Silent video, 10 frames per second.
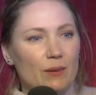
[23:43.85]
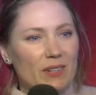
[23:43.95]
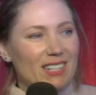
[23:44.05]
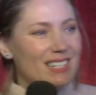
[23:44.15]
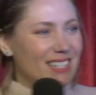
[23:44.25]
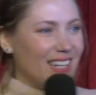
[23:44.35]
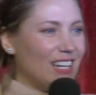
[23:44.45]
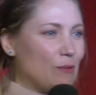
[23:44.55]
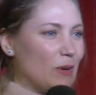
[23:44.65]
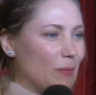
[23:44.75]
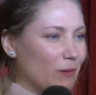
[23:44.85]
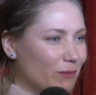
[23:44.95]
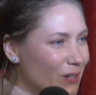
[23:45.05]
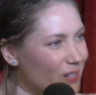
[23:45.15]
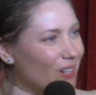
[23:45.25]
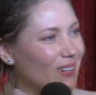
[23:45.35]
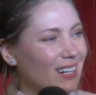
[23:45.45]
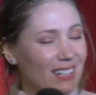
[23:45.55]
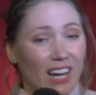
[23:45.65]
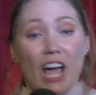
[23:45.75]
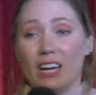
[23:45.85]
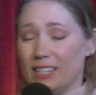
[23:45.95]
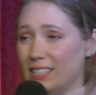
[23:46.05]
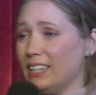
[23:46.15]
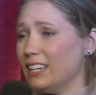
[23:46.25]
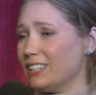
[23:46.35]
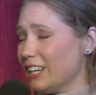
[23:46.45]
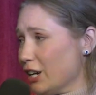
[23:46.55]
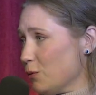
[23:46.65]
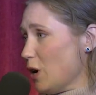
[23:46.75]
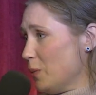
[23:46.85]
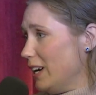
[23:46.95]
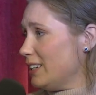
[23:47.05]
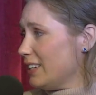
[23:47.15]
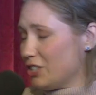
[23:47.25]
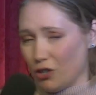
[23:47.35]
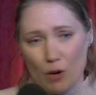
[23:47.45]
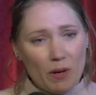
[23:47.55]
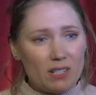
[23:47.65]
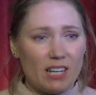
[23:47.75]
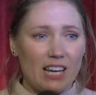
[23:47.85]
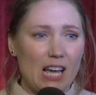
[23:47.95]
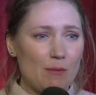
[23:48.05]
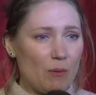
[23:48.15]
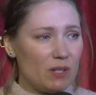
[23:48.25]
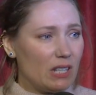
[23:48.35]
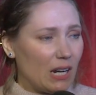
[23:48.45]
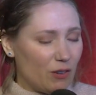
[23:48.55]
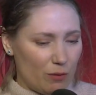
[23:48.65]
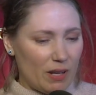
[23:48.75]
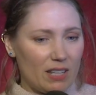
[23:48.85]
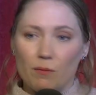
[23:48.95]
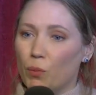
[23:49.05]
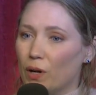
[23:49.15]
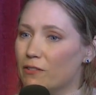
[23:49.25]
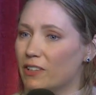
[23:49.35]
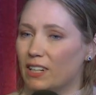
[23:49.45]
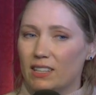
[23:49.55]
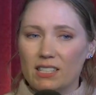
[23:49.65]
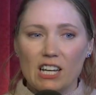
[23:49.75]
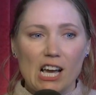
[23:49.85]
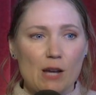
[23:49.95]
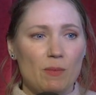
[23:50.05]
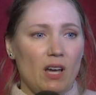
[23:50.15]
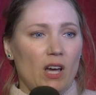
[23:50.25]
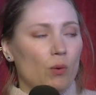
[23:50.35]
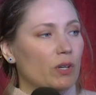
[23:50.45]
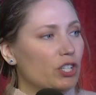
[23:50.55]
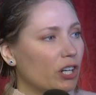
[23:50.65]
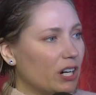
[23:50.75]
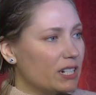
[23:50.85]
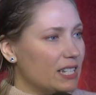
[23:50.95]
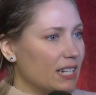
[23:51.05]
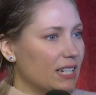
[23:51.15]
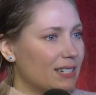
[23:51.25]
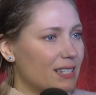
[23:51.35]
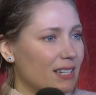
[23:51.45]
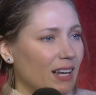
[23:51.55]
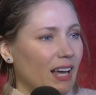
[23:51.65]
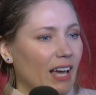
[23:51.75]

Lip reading: I'm going to see it. I'm going to be rooting you on. And I did. I went. I showed up on time. I was there with my then boyfriend at the time. We took our seats.